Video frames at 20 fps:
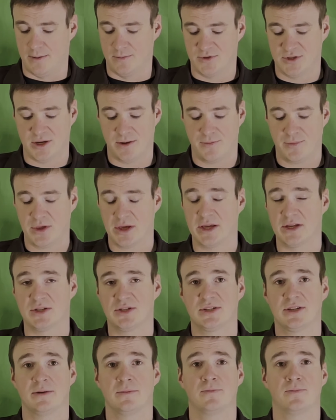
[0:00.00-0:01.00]
Something
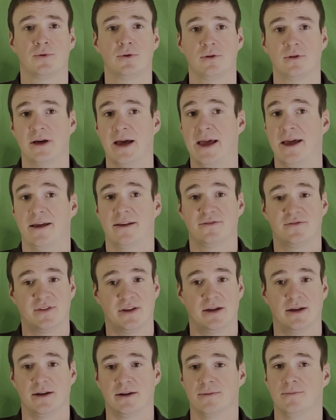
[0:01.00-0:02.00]
as simple as
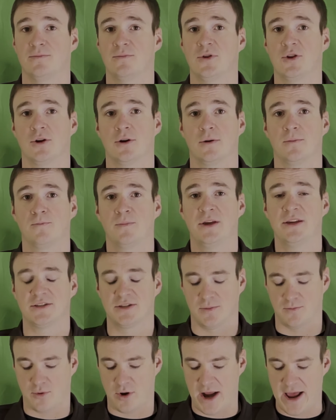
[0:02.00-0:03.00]
a
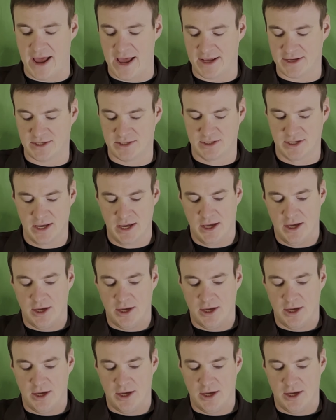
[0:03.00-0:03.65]
piece of brass.